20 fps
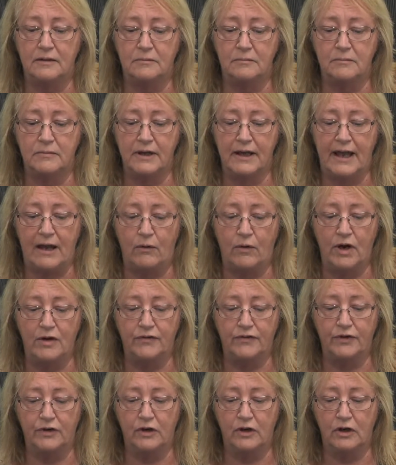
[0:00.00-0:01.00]

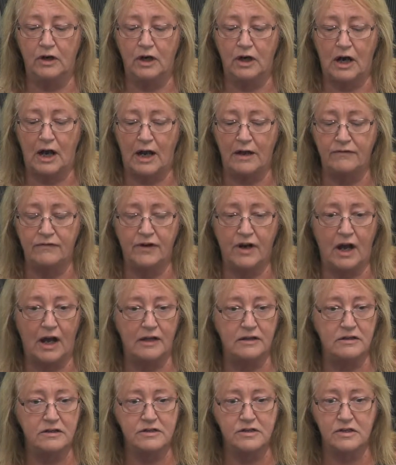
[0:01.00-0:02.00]
However, I've
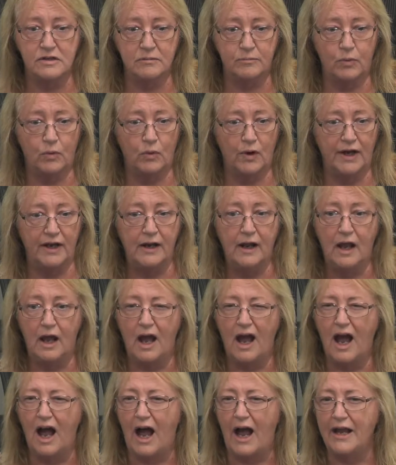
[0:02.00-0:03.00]
gotten to the point,
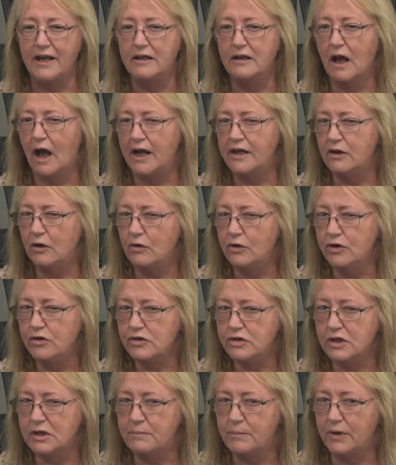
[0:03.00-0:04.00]
I don't
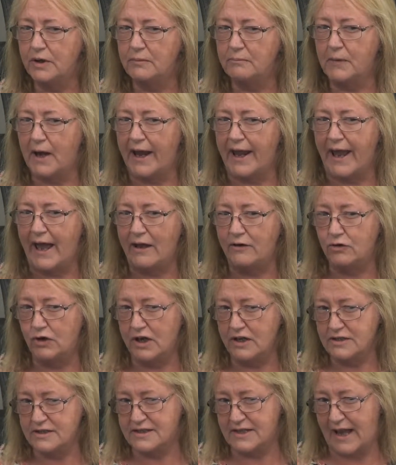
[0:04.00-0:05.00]
usually put my
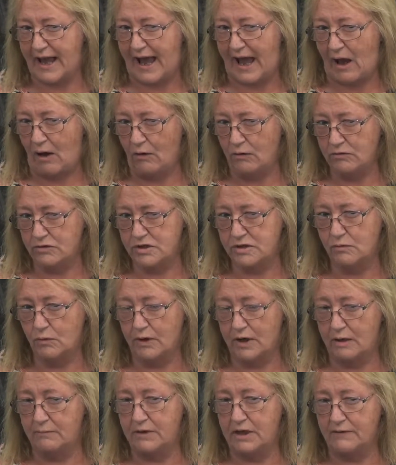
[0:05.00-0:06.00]
address out when
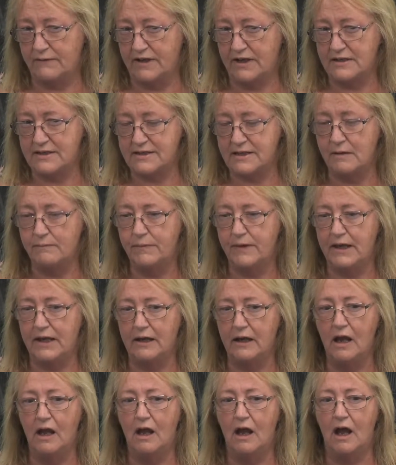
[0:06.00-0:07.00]
I'm giving something.
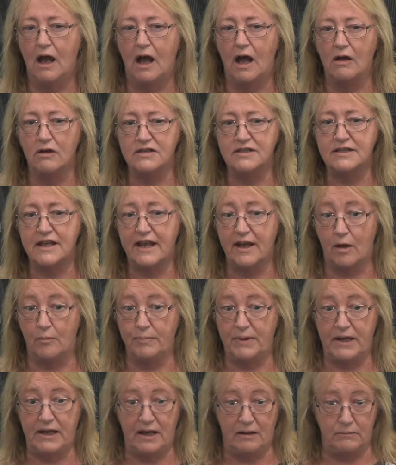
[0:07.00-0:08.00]
I'll say I'll
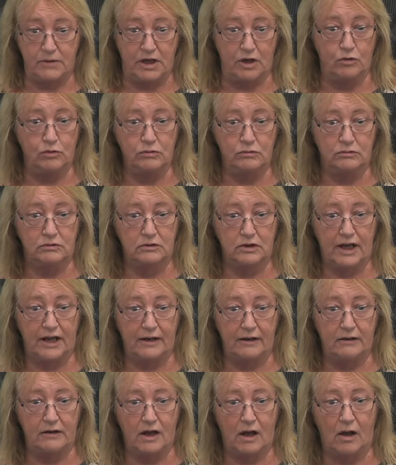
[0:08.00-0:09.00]
PM you,
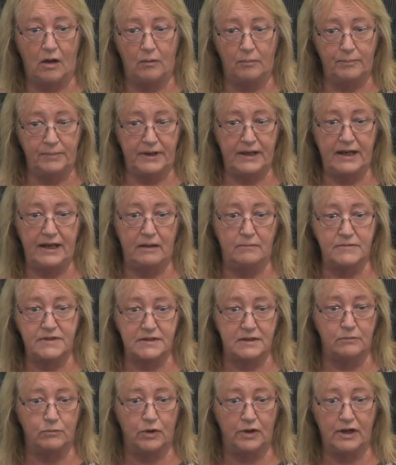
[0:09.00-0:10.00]
and I'll PM
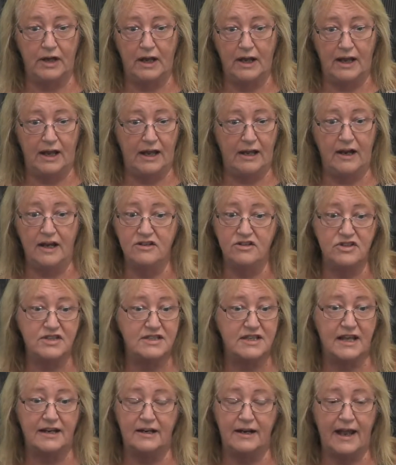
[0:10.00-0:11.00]
someone, and I just
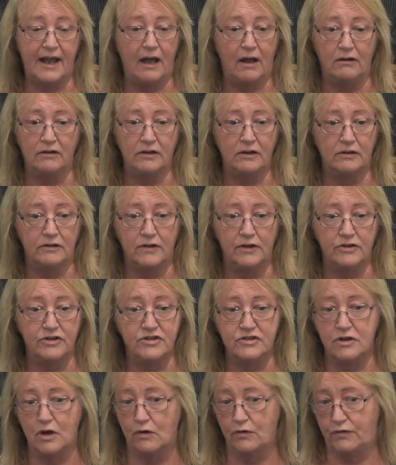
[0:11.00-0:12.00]
set it out. There's
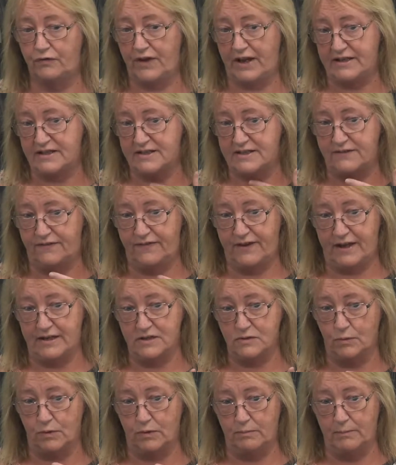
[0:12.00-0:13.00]
no face-to-face
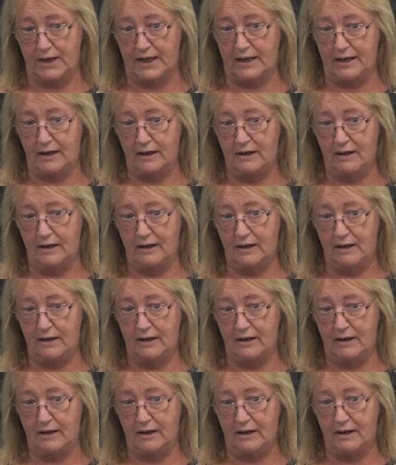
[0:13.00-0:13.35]
with me.